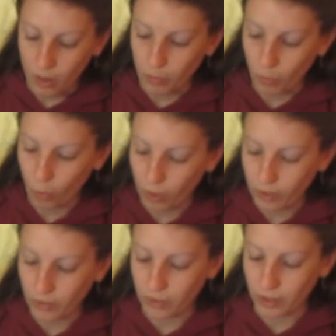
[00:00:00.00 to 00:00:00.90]

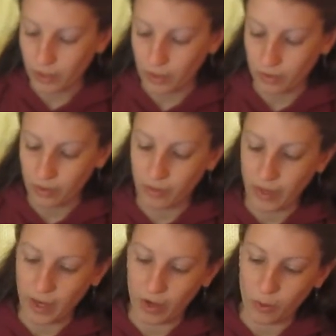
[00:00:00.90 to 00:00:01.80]
work the
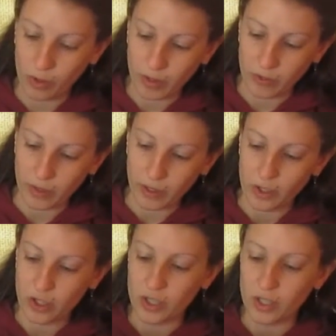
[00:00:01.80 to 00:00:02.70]
veil with my
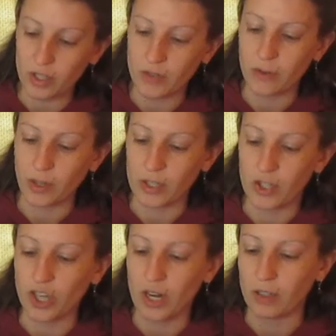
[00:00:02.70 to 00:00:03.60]
fingers, just to very
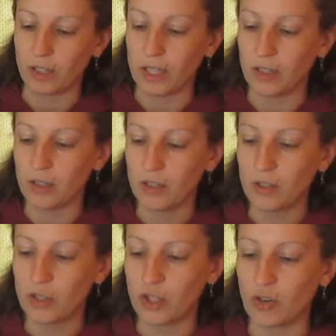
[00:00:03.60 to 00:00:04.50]
gently
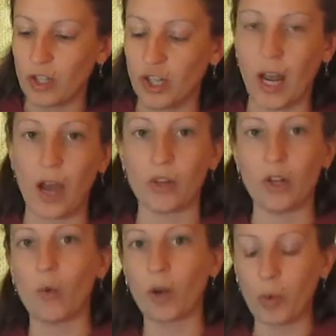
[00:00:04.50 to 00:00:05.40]
stretch it out.
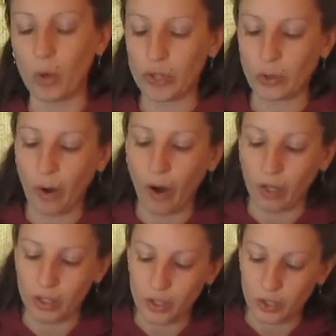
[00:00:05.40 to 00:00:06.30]
You don't want to pull too
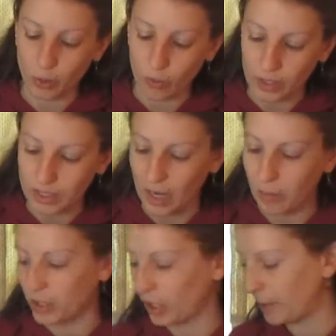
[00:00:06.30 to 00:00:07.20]
hard because you don't want to
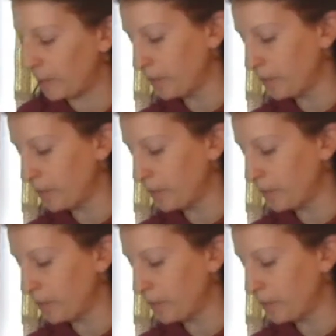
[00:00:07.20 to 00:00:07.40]
damage it.